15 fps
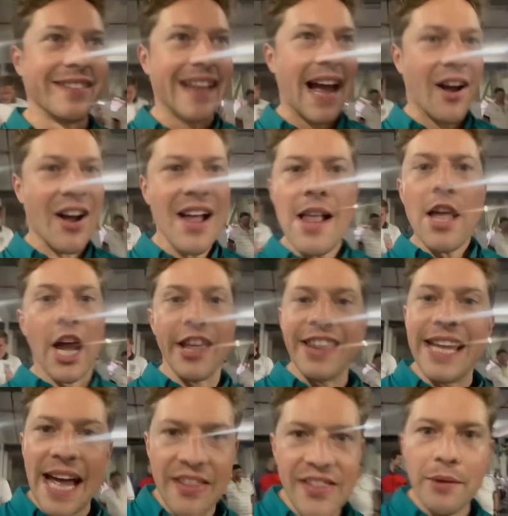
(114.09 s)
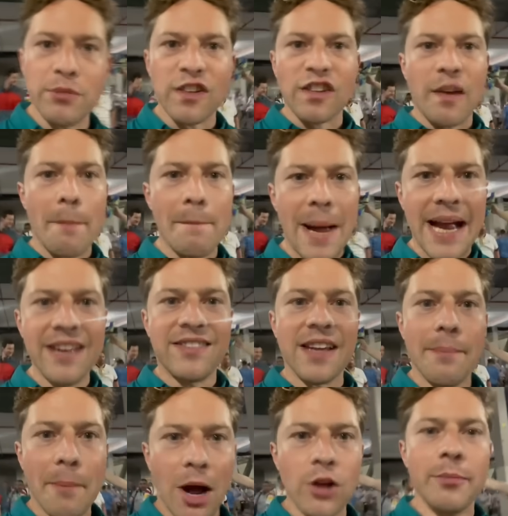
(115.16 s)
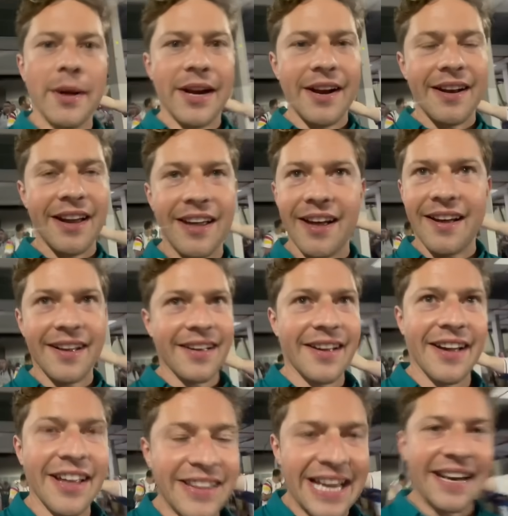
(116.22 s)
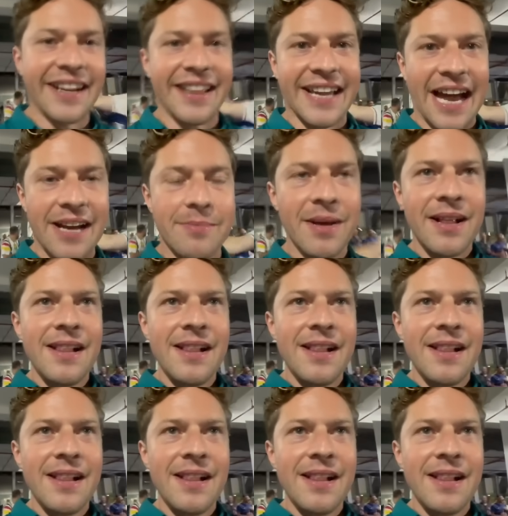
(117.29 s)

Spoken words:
Now, at the end, there was this amazing moment at the end of the game.